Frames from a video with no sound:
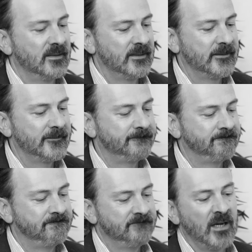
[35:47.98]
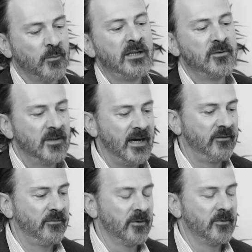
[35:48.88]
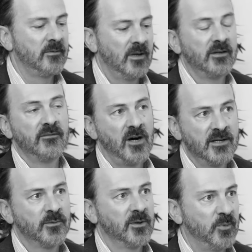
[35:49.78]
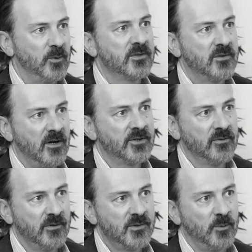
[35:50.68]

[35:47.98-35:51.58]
Um, now we do that through an advisory board structure